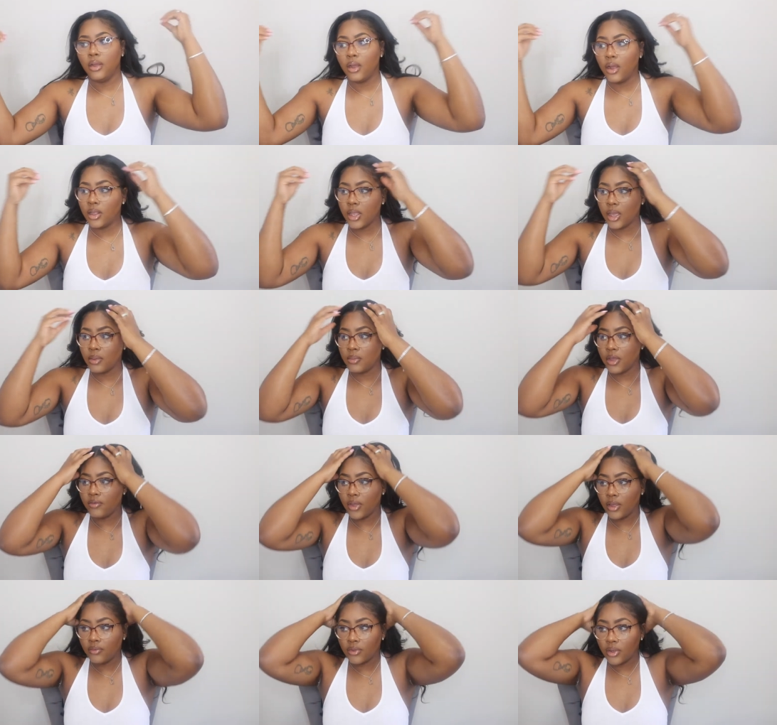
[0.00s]
are like my
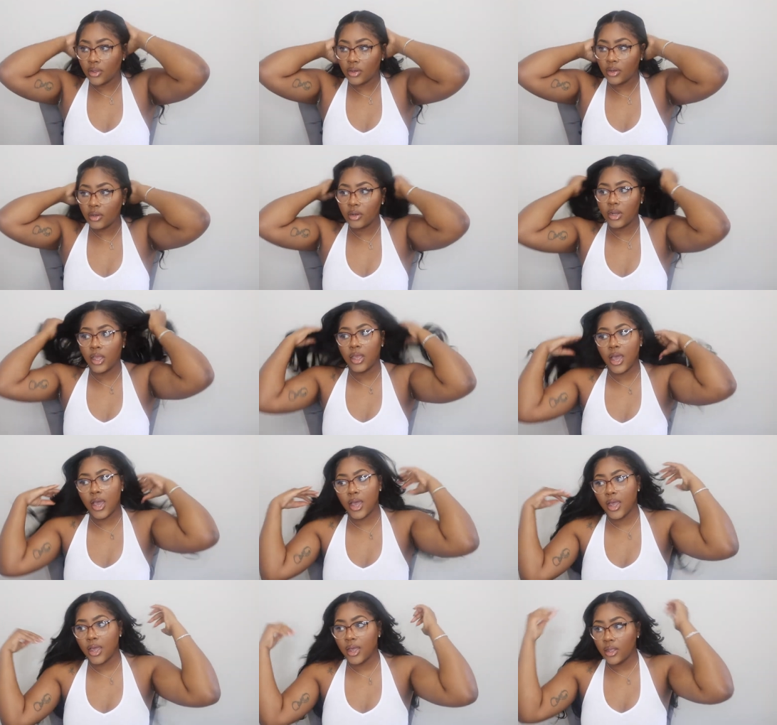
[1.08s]
favorite. Like
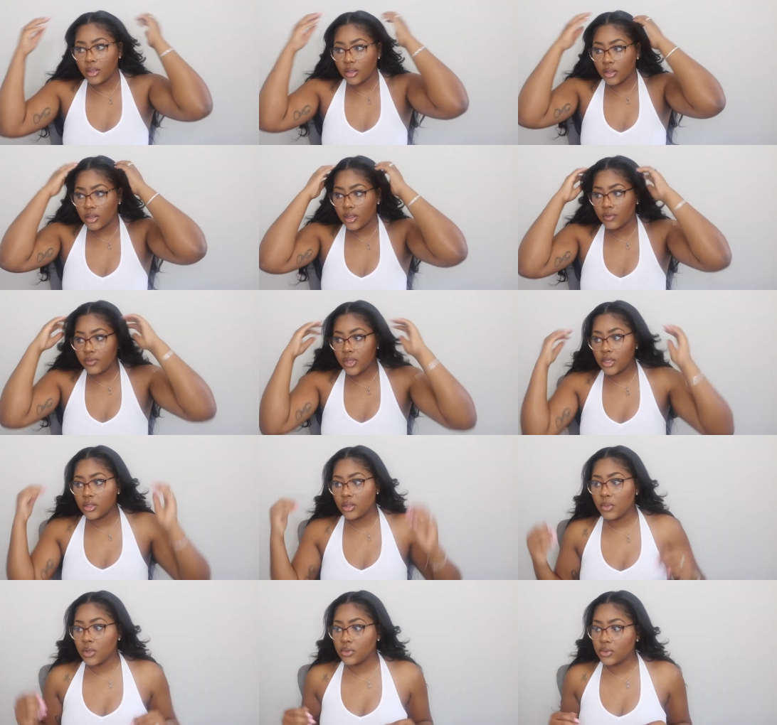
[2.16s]
I love these the
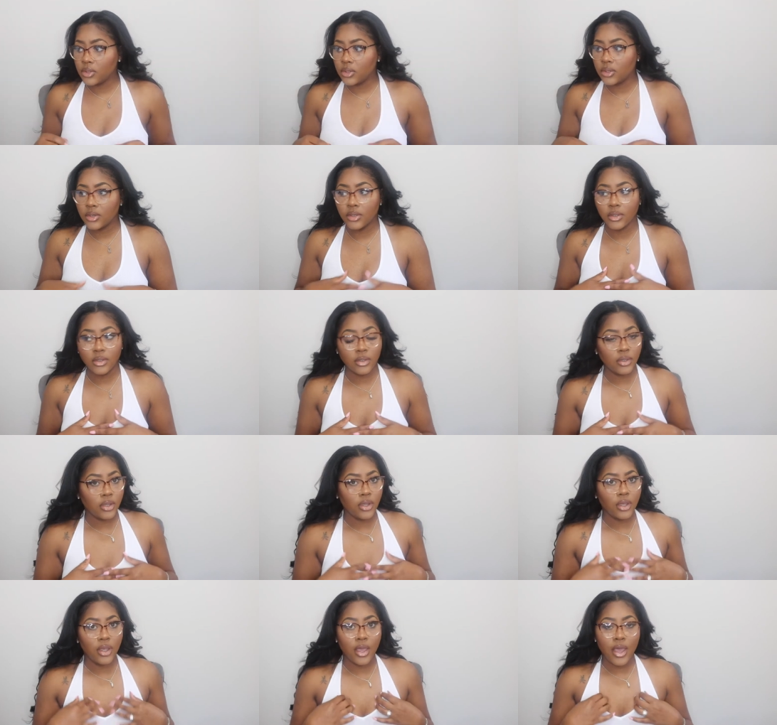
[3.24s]
most.
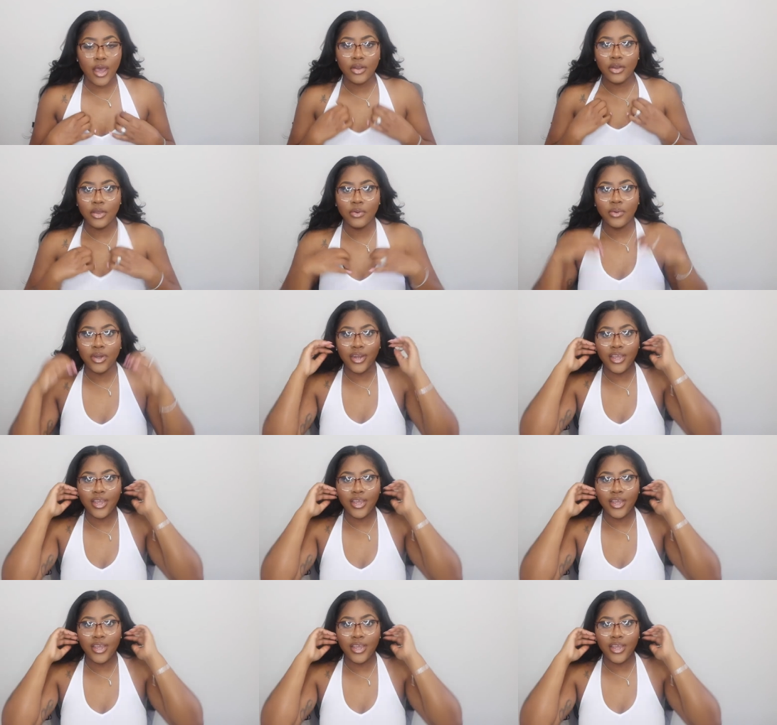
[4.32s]
I don't know what it